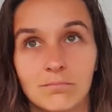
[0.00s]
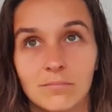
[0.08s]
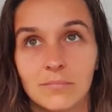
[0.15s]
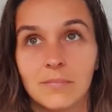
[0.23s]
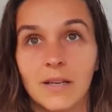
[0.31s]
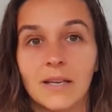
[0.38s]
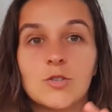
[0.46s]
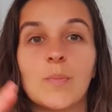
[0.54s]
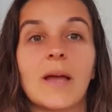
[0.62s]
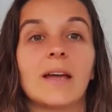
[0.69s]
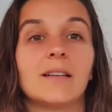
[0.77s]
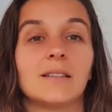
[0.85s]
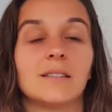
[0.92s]

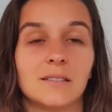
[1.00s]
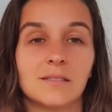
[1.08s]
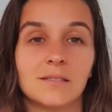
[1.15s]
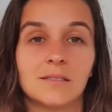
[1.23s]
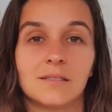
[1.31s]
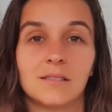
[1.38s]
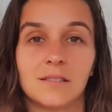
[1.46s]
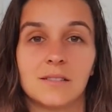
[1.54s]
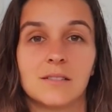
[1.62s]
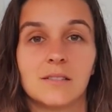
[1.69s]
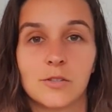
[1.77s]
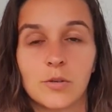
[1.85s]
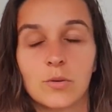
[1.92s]
expanded
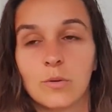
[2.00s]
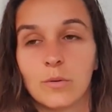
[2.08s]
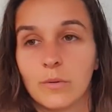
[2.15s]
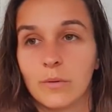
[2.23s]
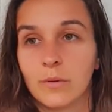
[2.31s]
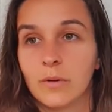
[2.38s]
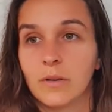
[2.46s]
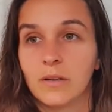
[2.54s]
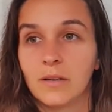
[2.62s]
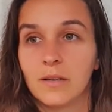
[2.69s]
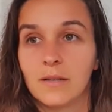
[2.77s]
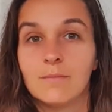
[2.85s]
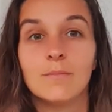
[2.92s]
to
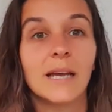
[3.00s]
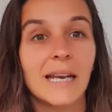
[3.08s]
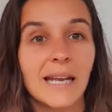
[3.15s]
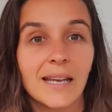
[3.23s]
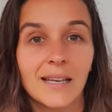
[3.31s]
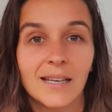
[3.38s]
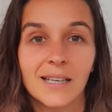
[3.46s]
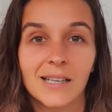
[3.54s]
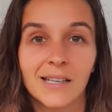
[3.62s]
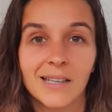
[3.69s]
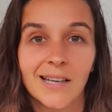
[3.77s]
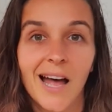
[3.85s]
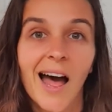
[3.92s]
many
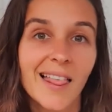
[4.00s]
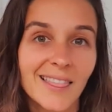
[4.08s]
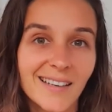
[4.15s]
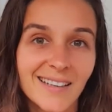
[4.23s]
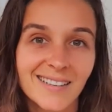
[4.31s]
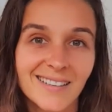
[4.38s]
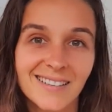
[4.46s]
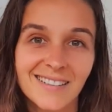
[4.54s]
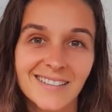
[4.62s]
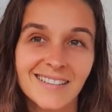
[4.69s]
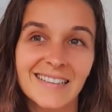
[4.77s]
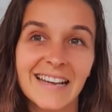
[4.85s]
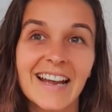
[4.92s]
other
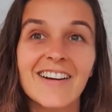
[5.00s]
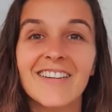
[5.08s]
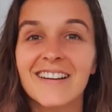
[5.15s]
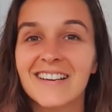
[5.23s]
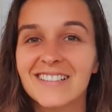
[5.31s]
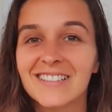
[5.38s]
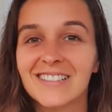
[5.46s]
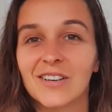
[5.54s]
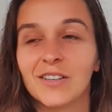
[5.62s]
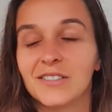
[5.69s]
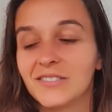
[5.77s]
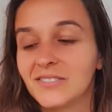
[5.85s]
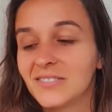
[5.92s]
areas
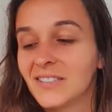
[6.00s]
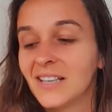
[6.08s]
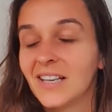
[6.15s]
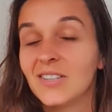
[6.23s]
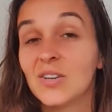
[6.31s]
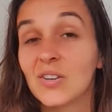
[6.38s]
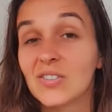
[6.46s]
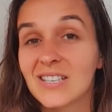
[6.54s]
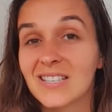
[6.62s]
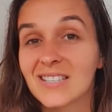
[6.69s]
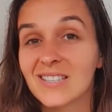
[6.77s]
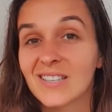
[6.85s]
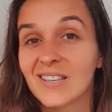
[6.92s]
of not
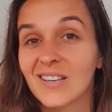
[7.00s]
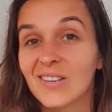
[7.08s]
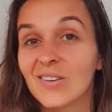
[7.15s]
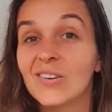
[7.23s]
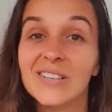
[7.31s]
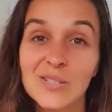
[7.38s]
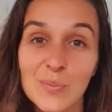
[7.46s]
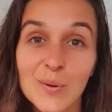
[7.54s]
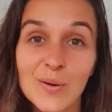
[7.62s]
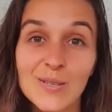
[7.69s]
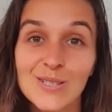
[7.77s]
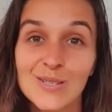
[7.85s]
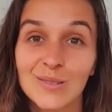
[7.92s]
just your
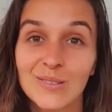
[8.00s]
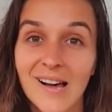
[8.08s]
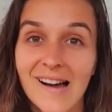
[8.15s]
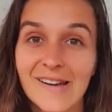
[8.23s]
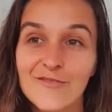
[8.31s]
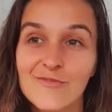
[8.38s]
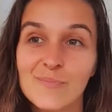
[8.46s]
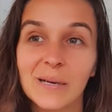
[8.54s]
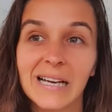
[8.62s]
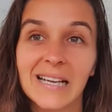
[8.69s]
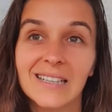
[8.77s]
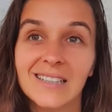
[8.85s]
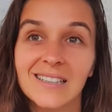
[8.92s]
interpersonal life, but
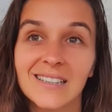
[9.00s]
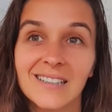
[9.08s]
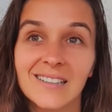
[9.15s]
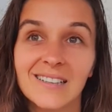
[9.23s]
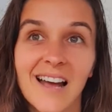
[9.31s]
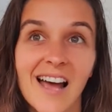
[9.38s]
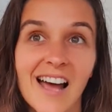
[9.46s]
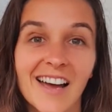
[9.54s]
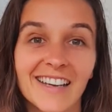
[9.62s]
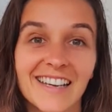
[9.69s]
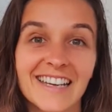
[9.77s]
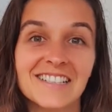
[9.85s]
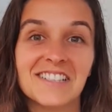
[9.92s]
I
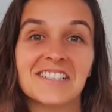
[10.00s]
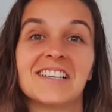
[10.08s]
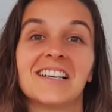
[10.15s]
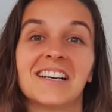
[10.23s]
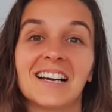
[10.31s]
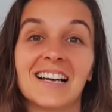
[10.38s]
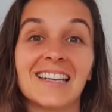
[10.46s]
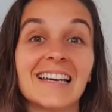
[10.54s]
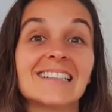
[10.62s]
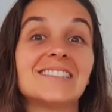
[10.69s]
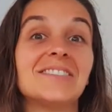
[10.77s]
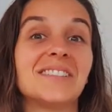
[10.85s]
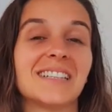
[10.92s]
guess
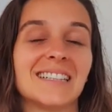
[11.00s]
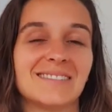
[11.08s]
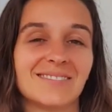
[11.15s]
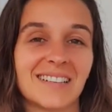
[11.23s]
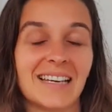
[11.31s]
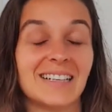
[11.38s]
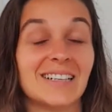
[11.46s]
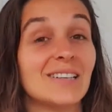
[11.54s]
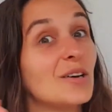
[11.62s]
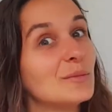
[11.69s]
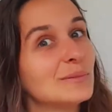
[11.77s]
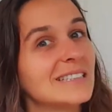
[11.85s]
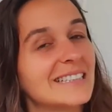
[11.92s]
collectively and
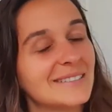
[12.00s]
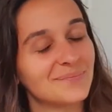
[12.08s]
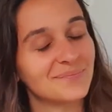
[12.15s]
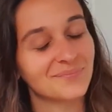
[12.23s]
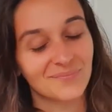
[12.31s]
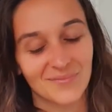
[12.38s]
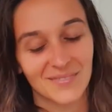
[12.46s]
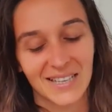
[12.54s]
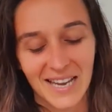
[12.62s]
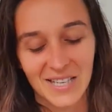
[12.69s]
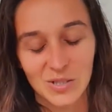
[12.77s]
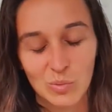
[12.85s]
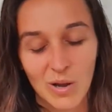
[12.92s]
globally
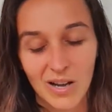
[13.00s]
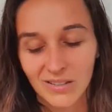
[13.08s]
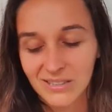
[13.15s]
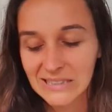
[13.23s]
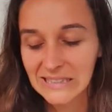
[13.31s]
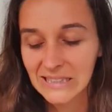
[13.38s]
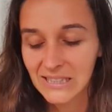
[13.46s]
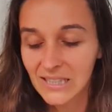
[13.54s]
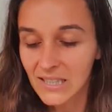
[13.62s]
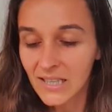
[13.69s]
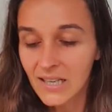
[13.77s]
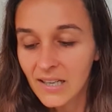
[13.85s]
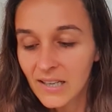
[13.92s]
as well.
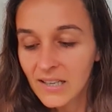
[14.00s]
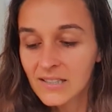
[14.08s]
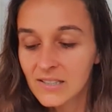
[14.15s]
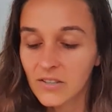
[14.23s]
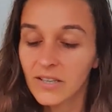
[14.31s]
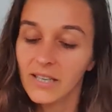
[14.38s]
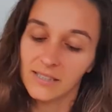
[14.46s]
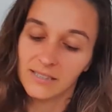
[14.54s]
So yeah,